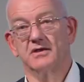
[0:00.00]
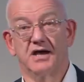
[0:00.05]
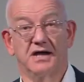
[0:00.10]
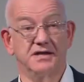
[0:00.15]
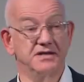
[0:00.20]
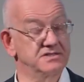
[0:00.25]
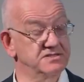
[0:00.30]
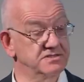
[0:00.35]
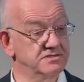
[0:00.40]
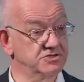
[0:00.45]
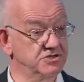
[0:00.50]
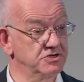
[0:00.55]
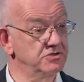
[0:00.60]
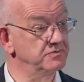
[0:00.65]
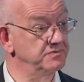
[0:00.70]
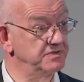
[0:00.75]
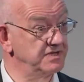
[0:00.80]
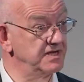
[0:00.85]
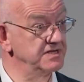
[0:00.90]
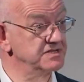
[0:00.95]
And it's
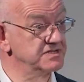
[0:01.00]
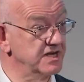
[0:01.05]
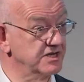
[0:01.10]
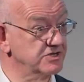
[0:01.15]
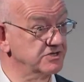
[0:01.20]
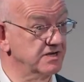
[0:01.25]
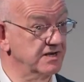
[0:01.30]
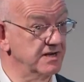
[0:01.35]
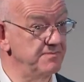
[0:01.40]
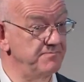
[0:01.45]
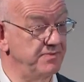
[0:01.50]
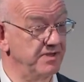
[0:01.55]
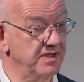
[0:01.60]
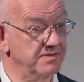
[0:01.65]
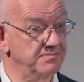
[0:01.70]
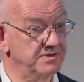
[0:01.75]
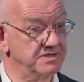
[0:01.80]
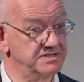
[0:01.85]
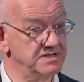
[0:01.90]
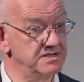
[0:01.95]
two, the International Olympic
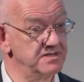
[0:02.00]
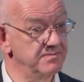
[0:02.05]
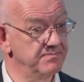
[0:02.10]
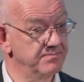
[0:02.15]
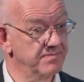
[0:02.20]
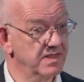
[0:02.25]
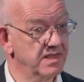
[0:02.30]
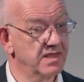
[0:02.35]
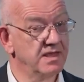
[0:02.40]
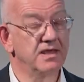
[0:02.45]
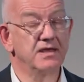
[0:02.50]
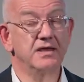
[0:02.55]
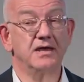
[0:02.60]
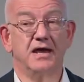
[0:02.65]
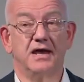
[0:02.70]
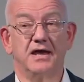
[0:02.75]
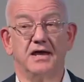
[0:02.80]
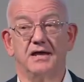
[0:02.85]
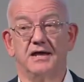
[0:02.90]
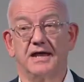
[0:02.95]
Committee,
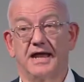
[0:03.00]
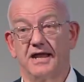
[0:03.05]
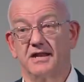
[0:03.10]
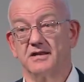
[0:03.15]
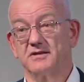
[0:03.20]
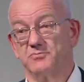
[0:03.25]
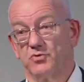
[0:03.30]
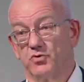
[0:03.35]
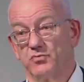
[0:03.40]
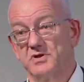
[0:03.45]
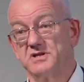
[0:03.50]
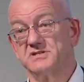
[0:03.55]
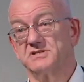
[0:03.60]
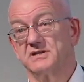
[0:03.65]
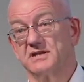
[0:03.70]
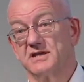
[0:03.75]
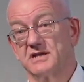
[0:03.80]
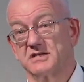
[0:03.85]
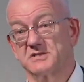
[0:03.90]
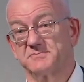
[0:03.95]
and more
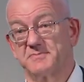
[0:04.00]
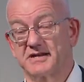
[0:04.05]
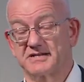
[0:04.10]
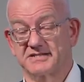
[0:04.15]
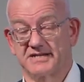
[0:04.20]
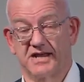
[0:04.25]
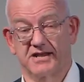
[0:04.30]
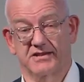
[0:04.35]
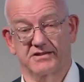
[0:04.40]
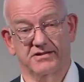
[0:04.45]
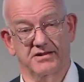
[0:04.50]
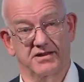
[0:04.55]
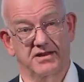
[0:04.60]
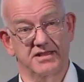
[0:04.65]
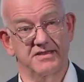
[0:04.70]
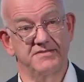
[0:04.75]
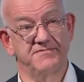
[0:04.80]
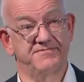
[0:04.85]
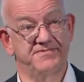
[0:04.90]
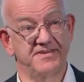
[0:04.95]
recently and
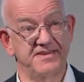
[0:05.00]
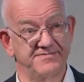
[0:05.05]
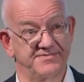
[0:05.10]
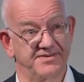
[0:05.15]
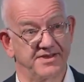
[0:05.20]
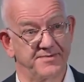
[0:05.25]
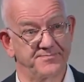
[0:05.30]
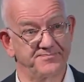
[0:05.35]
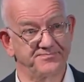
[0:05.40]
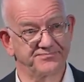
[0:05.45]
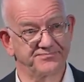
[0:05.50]
spectacularly, FIFA.